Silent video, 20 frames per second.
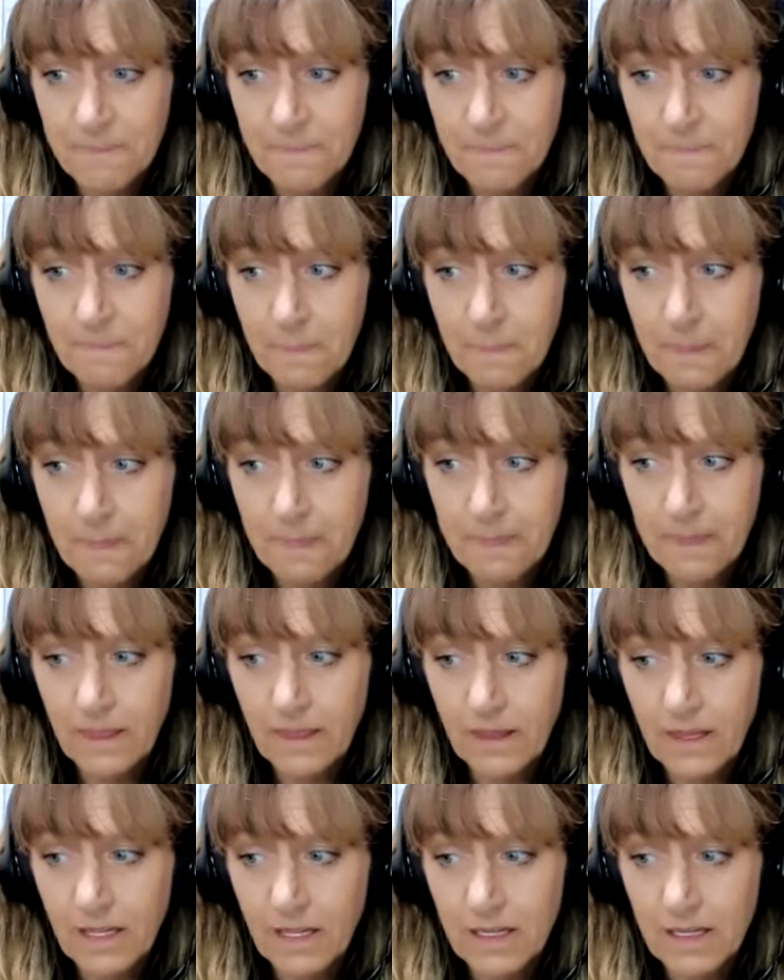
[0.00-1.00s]

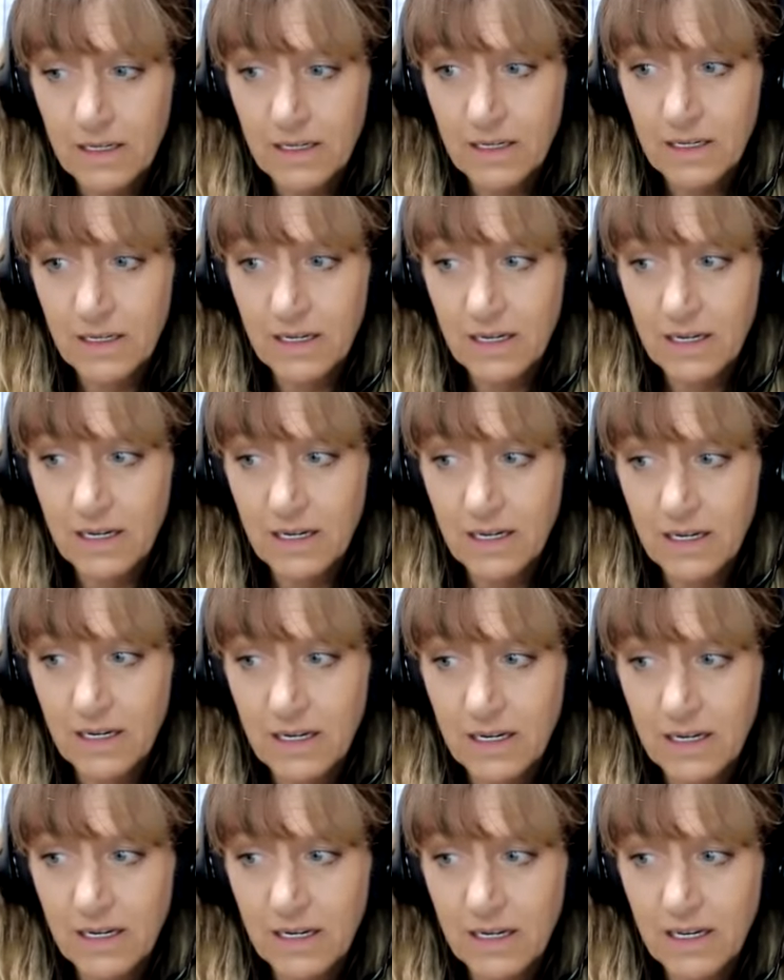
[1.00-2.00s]

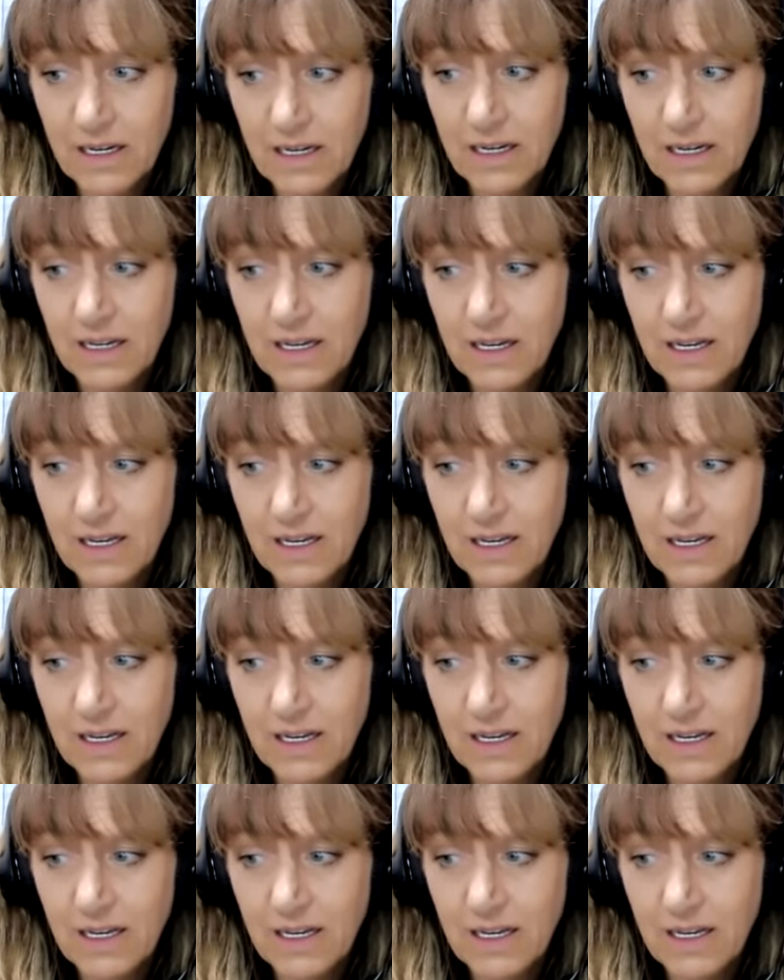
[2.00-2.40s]
Nobody speaks.